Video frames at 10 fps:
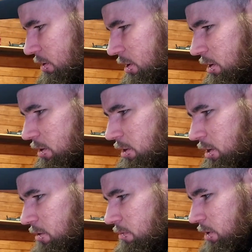a
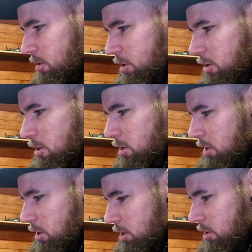this is
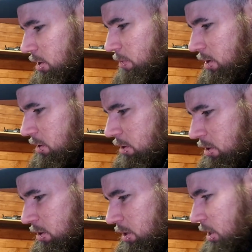1990, but it's
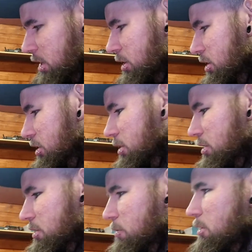a 1980s
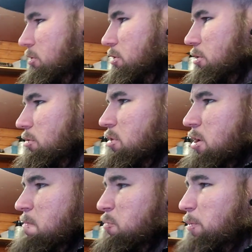design motorcycle.
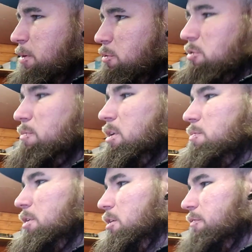Probably wasn't meant to
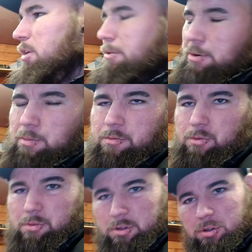be overloaded with
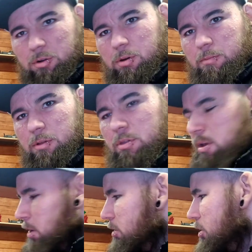all this equipment.
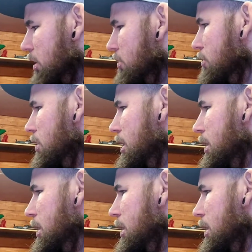So